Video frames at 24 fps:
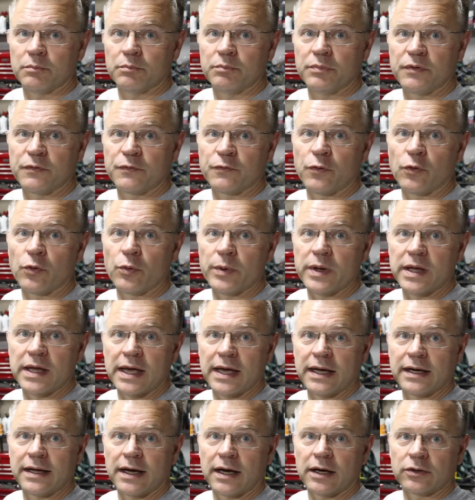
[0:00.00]
before we
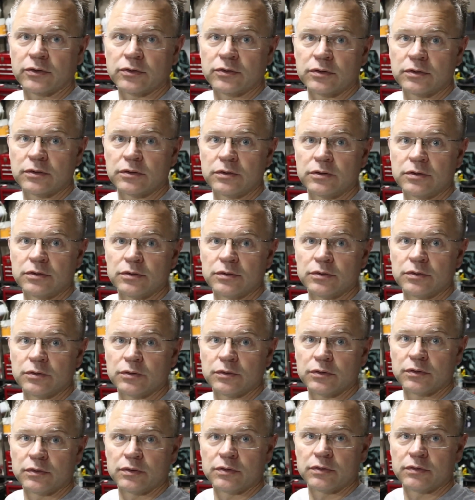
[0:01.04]
head out
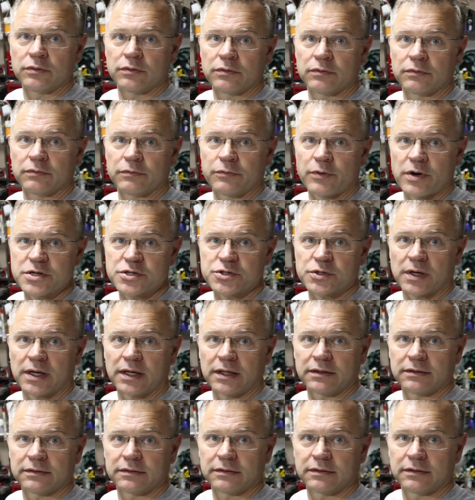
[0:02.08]
to Francha